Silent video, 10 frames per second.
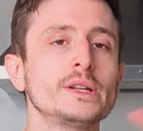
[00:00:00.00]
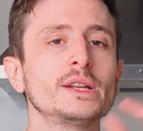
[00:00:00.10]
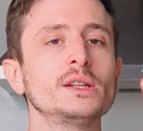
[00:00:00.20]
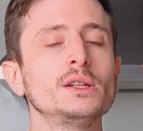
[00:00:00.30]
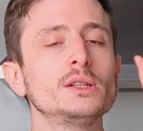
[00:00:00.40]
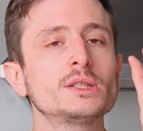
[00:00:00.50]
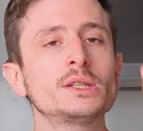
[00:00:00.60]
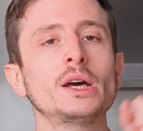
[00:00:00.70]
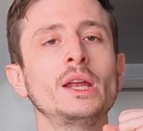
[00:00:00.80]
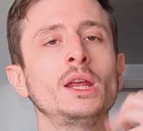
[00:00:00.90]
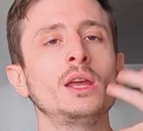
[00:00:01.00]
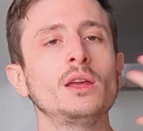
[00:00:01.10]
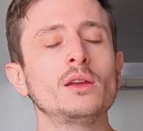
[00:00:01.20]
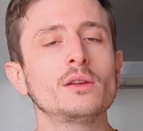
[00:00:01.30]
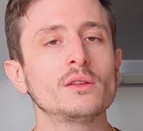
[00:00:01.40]
little
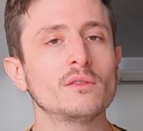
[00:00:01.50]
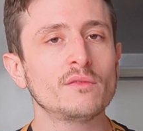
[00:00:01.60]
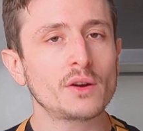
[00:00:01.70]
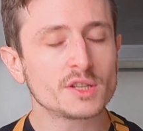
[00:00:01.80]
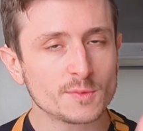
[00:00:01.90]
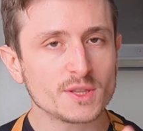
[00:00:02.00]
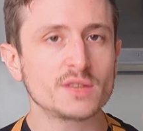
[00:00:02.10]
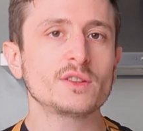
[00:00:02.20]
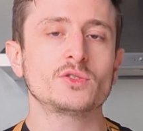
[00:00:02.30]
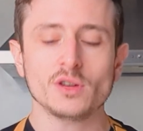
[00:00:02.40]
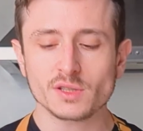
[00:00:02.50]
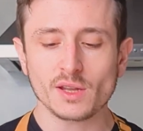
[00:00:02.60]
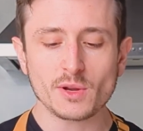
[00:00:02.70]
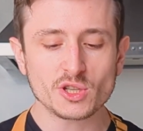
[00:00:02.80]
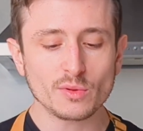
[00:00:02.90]
tiny, very specific tasks that I
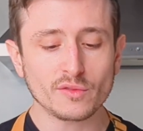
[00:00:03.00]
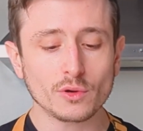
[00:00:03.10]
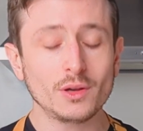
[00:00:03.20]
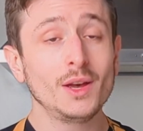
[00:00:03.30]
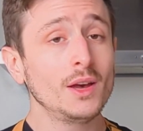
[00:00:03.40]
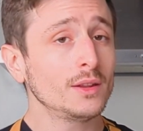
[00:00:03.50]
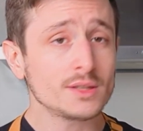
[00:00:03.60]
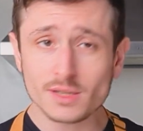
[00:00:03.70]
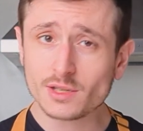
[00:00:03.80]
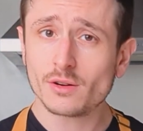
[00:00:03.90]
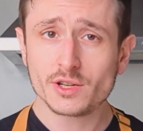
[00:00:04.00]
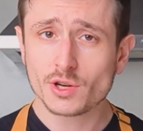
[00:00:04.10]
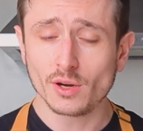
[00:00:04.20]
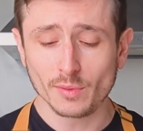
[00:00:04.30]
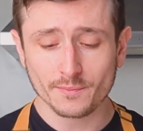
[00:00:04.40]
mentioned before. This does a great job.